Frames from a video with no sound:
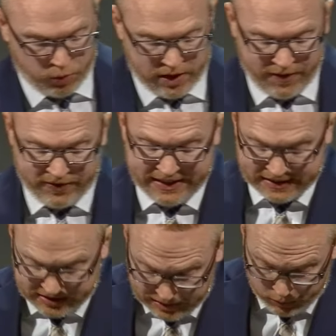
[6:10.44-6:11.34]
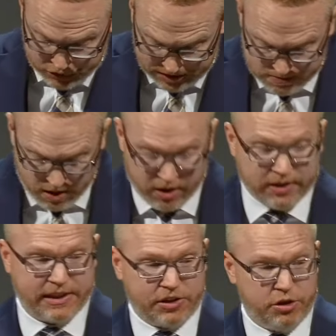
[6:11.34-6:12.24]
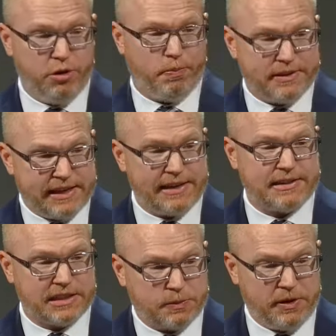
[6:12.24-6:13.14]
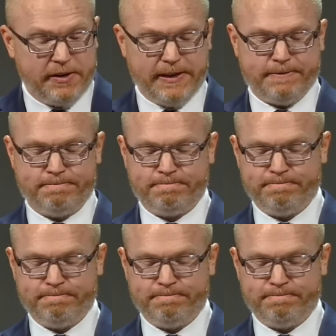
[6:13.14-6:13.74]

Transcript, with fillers: is one of the distinguishing marks that you possess the Spirit.